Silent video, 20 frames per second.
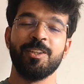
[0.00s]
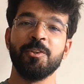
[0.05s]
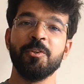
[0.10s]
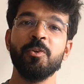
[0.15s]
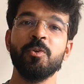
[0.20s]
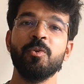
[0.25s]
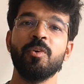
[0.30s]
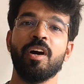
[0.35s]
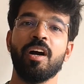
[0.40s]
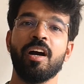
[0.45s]

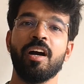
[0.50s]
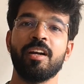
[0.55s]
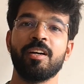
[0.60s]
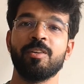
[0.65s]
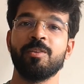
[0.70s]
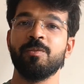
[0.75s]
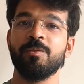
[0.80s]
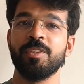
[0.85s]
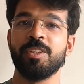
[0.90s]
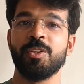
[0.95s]
You
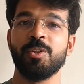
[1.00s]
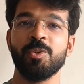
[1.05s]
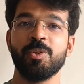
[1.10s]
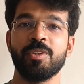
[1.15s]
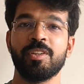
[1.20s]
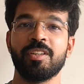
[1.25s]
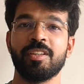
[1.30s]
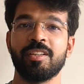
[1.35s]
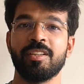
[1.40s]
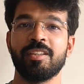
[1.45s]
are with
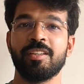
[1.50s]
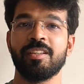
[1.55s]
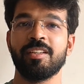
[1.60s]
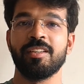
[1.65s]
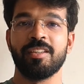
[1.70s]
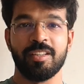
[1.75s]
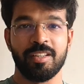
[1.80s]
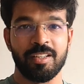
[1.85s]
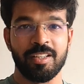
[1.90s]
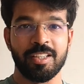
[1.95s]
your
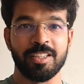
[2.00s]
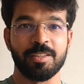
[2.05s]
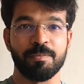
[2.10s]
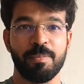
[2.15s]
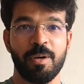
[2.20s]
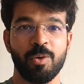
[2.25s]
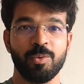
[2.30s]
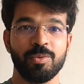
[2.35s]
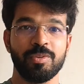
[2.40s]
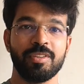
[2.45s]

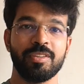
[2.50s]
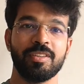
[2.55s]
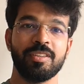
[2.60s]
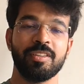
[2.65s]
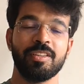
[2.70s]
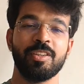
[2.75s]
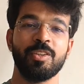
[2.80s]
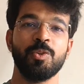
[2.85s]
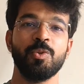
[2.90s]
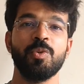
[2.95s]

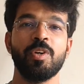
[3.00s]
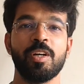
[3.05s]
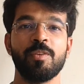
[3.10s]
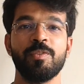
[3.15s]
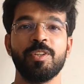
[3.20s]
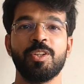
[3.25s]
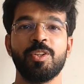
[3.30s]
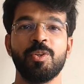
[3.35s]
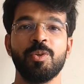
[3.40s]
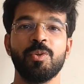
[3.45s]
spouse, you are
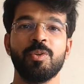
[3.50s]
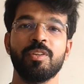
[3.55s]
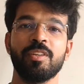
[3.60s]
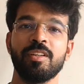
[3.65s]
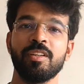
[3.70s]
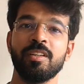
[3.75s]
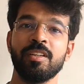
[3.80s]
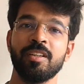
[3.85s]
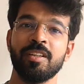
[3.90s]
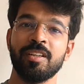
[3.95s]
with
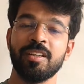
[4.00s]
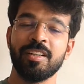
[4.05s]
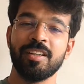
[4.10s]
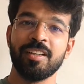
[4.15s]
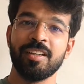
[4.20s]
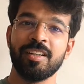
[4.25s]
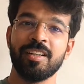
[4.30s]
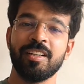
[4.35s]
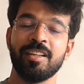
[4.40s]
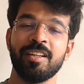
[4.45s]
your,
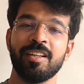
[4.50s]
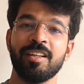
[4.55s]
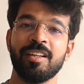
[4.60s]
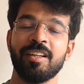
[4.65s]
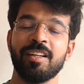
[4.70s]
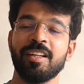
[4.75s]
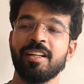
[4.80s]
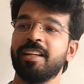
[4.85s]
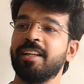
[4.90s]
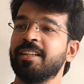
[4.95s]

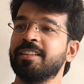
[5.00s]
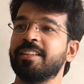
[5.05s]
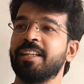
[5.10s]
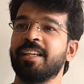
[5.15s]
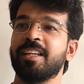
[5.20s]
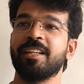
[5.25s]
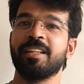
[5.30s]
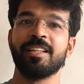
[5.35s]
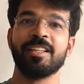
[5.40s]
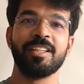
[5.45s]
they
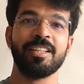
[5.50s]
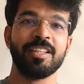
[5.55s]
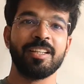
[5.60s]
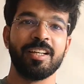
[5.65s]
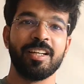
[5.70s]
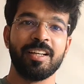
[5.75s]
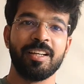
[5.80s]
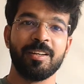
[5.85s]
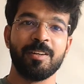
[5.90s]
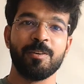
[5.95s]
say,
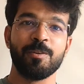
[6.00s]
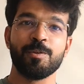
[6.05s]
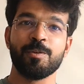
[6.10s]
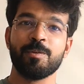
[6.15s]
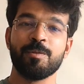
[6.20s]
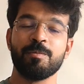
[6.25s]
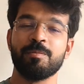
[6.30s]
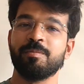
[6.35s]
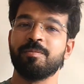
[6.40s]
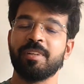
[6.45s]

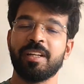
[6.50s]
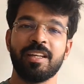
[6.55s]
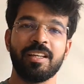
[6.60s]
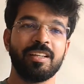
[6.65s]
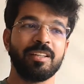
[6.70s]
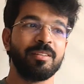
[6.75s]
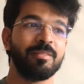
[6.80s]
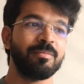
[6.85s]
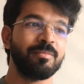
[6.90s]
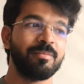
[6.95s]

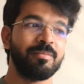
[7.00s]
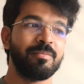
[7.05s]
like